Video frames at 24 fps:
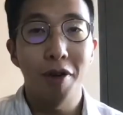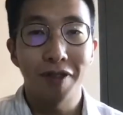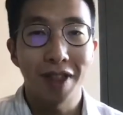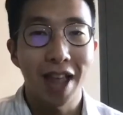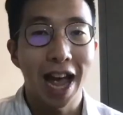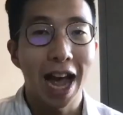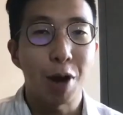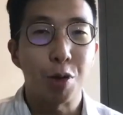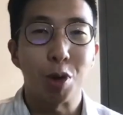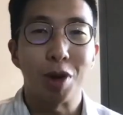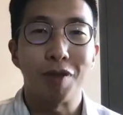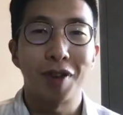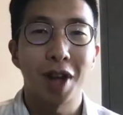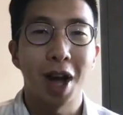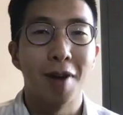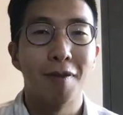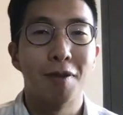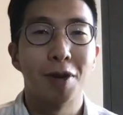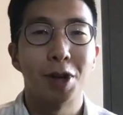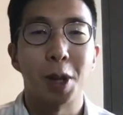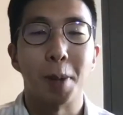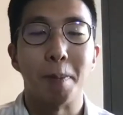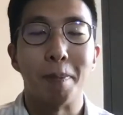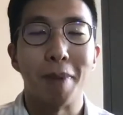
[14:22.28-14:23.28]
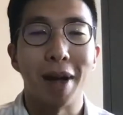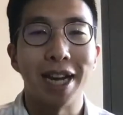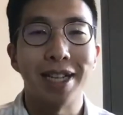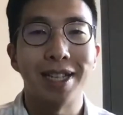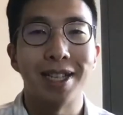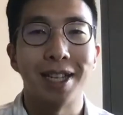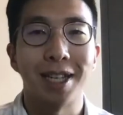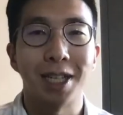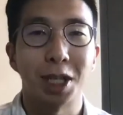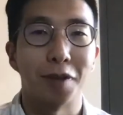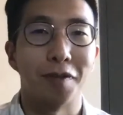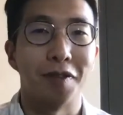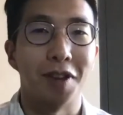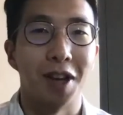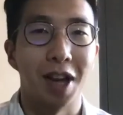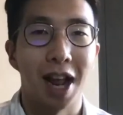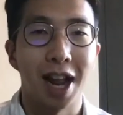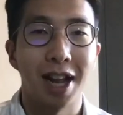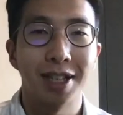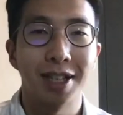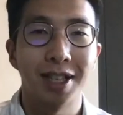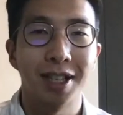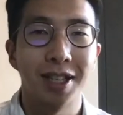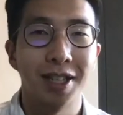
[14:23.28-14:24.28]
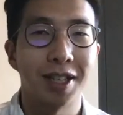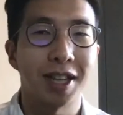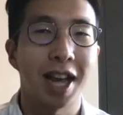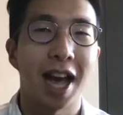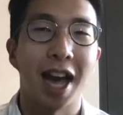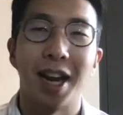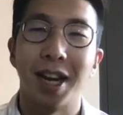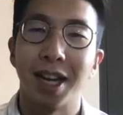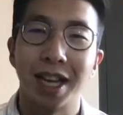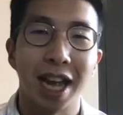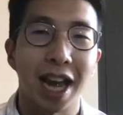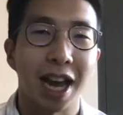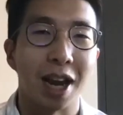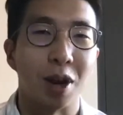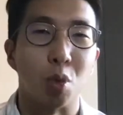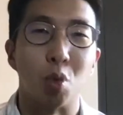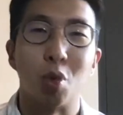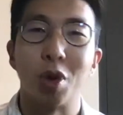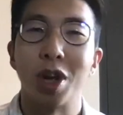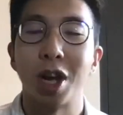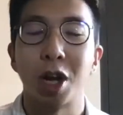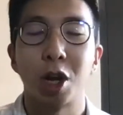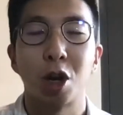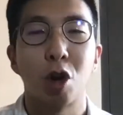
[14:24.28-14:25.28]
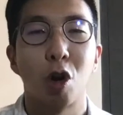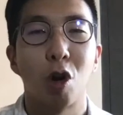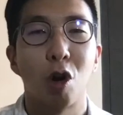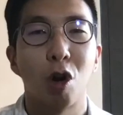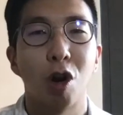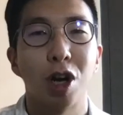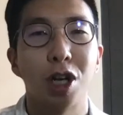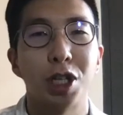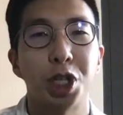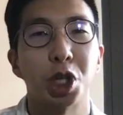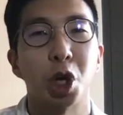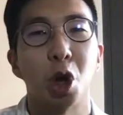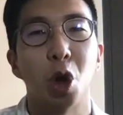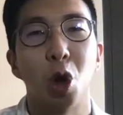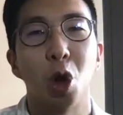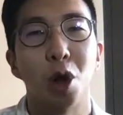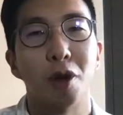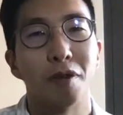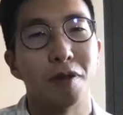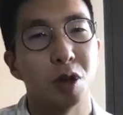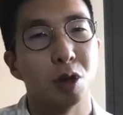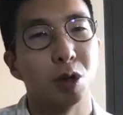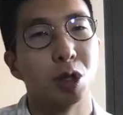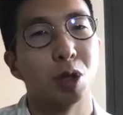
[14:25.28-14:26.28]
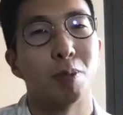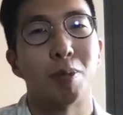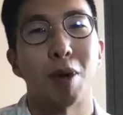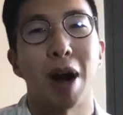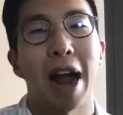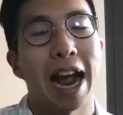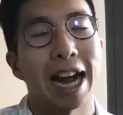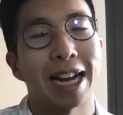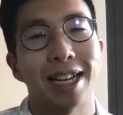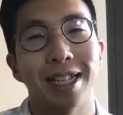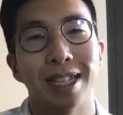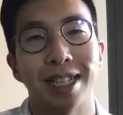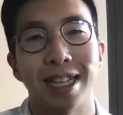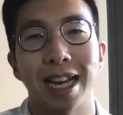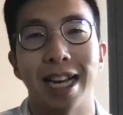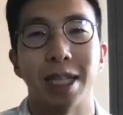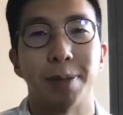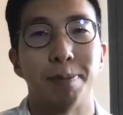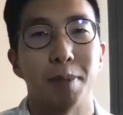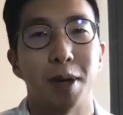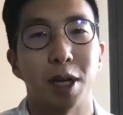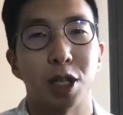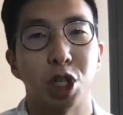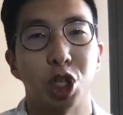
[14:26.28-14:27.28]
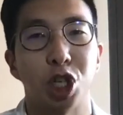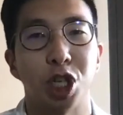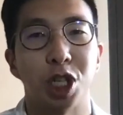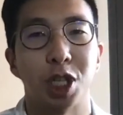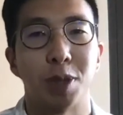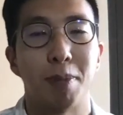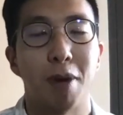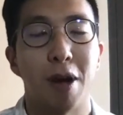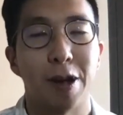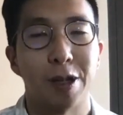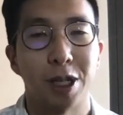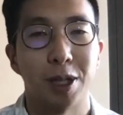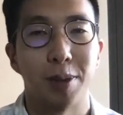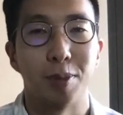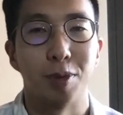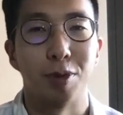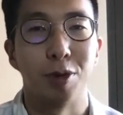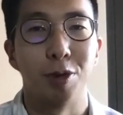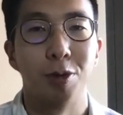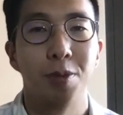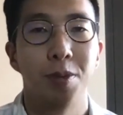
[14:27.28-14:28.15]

that, we've covered the basics of analysis, and again, we encourage all of you to practice as much as possible.